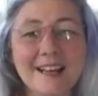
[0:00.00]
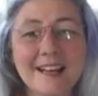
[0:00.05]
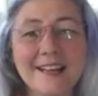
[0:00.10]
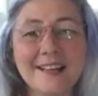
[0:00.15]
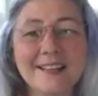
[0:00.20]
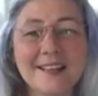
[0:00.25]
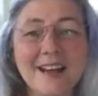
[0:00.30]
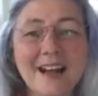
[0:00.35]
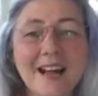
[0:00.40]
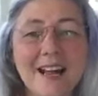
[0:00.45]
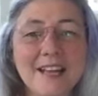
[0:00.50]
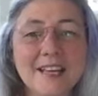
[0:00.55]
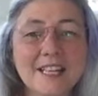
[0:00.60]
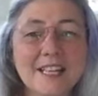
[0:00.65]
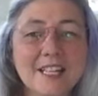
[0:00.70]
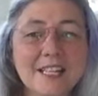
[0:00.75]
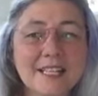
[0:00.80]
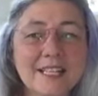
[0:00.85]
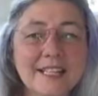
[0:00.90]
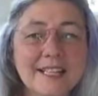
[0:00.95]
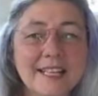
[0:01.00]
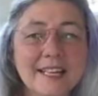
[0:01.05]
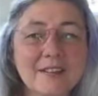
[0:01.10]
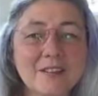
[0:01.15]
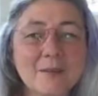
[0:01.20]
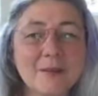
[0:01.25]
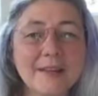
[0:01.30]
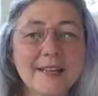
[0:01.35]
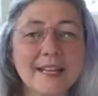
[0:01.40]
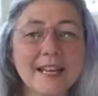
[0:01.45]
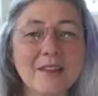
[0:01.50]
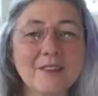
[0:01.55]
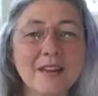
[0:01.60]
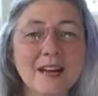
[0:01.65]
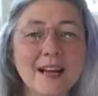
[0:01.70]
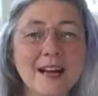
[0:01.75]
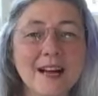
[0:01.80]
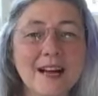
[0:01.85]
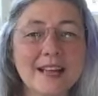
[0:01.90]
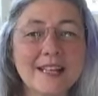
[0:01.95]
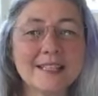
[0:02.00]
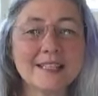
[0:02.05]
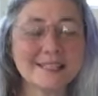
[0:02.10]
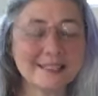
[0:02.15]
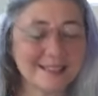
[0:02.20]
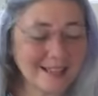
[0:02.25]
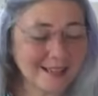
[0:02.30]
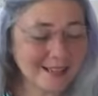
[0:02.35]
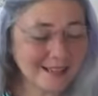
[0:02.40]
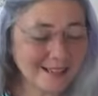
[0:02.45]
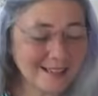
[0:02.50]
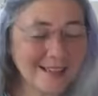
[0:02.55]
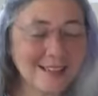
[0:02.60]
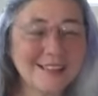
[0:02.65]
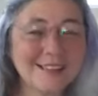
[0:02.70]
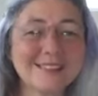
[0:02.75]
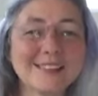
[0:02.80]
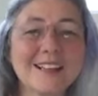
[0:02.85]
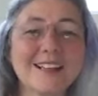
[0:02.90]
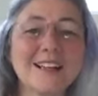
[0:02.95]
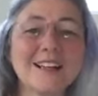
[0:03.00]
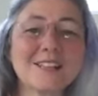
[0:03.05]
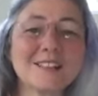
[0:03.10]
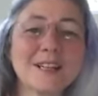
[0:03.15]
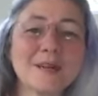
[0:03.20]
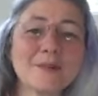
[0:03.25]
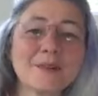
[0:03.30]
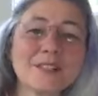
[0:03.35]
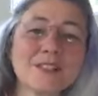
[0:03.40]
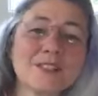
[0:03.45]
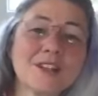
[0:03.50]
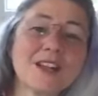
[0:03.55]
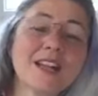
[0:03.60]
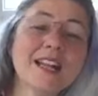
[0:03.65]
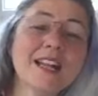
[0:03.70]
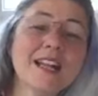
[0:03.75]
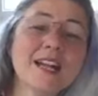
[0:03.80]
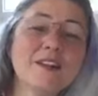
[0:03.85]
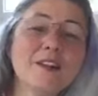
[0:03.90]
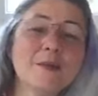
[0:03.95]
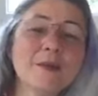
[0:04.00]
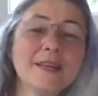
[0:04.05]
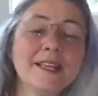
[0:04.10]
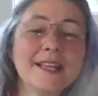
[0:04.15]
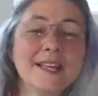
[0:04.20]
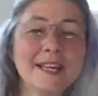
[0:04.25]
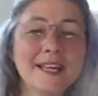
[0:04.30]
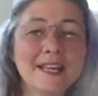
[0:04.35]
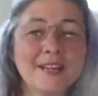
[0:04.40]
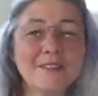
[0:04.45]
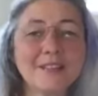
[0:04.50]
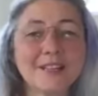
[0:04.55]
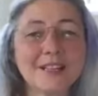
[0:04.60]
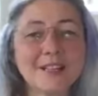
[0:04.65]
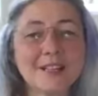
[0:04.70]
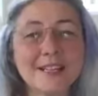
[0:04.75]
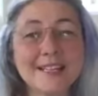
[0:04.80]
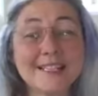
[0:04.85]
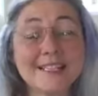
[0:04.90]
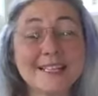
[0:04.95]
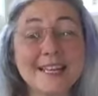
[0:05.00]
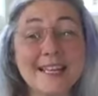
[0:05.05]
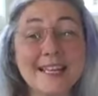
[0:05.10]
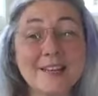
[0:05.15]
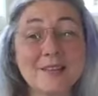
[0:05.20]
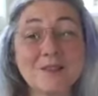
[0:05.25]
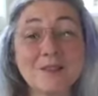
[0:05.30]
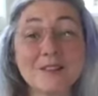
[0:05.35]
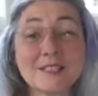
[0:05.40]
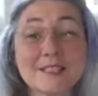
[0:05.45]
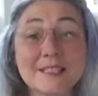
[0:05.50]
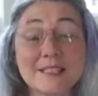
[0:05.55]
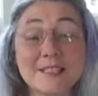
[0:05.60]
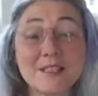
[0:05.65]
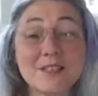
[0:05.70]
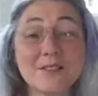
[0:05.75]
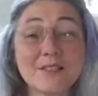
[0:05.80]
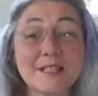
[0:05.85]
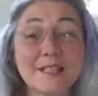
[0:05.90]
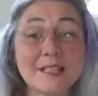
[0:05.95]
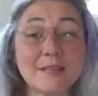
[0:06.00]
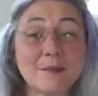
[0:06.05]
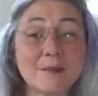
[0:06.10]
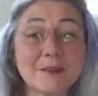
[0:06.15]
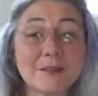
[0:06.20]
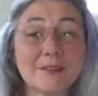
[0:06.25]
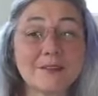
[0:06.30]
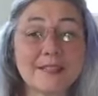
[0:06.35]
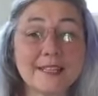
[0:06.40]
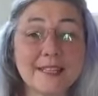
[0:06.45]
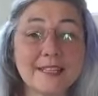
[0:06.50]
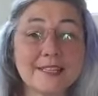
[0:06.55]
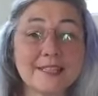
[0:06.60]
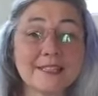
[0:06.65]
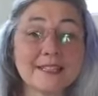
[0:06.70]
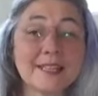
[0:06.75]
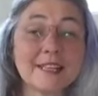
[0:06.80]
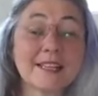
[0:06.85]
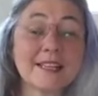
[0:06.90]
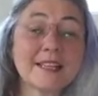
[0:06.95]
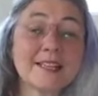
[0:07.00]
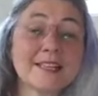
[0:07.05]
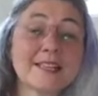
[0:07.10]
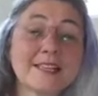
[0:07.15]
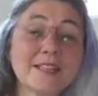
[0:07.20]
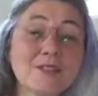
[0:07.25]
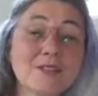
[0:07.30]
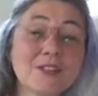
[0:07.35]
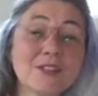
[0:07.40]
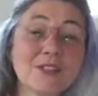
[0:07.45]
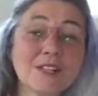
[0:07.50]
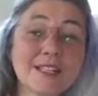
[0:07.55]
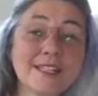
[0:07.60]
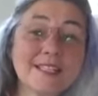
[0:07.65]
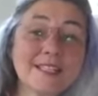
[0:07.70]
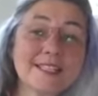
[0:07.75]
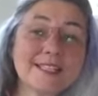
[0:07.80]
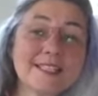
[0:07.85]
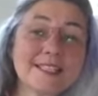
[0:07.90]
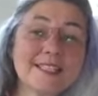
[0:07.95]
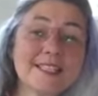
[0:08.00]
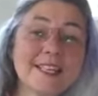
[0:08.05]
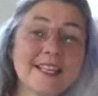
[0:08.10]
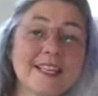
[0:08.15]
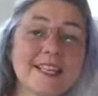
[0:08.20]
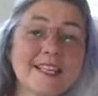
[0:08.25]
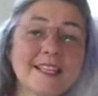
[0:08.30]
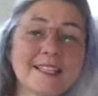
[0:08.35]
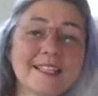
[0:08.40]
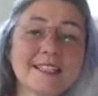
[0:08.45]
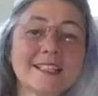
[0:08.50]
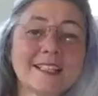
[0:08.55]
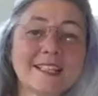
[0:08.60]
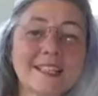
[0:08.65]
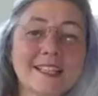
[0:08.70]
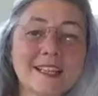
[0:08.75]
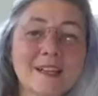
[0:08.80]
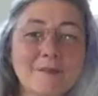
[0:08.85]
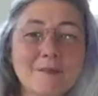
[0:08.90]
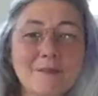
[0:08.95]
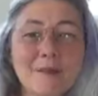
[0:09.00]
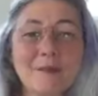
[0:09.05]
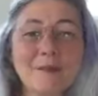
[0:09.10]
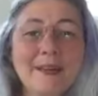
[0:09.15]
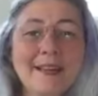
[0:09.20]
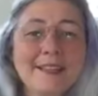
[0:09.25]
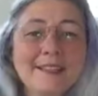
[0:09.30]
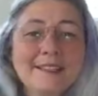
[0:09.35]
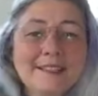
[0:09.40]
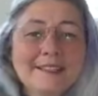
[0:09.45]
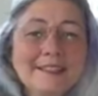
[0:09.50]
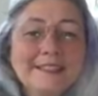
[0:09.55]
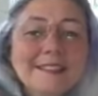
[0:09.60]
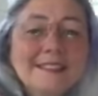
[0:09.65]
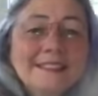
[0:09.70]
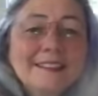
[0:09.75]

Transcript: And I agree. Everybody have a hot topic shirt. Everybody have a great day, and we'll see you in a couple of days. Thanks for joining us today. Bye-bye.